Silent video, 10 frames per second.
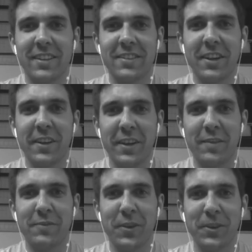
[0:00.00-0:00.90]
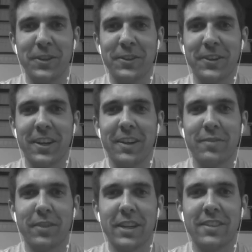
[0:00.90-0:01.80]
It's not their fault your
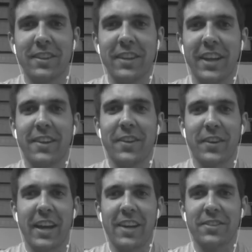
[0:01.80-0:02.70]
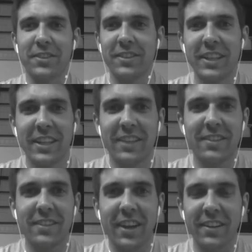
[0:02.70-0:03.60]
flight's delayed or canceled.
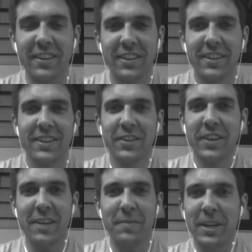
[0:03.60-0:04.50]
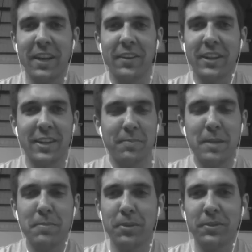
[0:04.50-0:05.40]
It's not, you can't be yelling. These
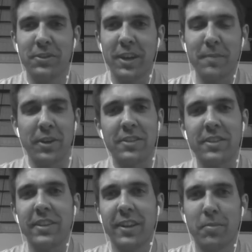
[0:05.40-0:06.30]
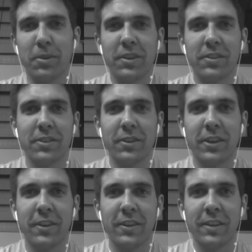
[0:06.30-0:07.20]
people drive me crazy at the airport. So,
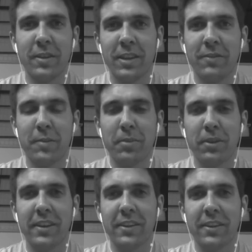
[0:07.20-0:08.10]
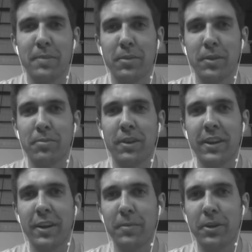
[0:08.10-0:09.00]
if you're polite to these people, they'll
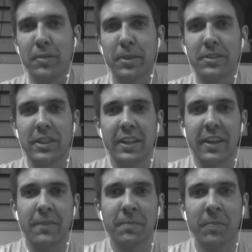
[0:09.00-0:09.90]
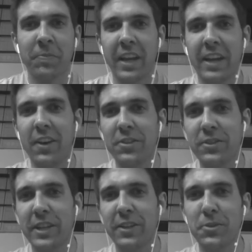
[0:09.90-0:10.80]
probably help you out the best they can. And also,
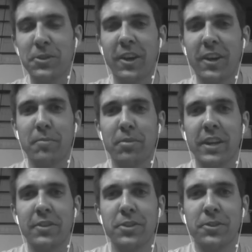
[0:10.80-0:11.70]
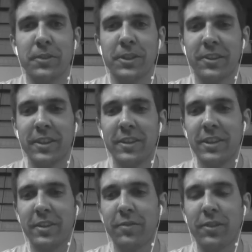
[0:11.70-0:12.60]
that goes when you're on the plane too. When you're
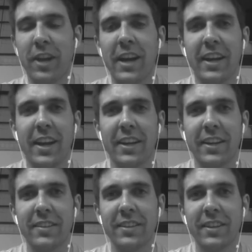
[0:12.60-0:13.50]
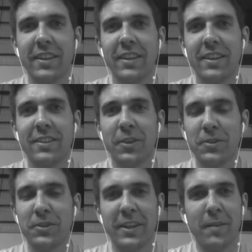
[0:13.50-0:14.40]
flying etiquette, don't
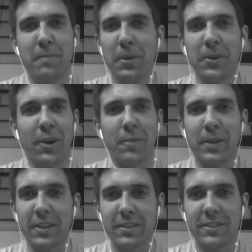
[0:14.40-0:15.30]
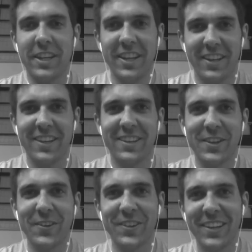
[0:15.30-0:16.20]
take up both armrests and
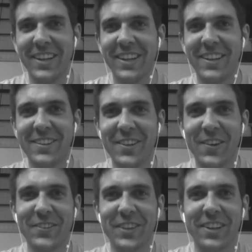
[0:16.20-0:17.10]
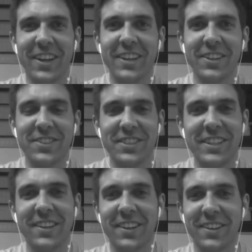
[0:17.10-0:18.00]
don't recline your
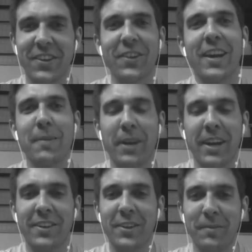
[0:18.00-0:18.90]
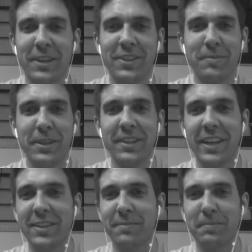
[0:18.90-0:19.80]
seat on a tall guy behind you. I mean, just be a
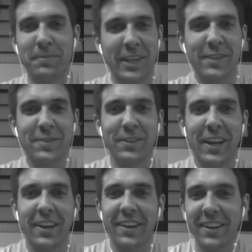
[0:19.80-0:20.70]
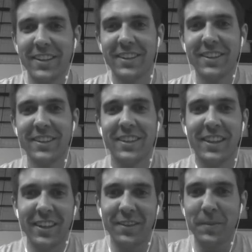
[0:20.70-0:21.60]
nice flyer,
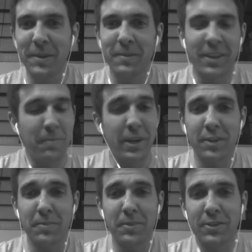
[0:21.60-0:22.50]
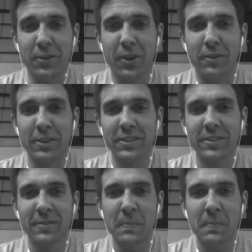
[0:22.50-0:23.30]
and then it'll be a better experience for all of us.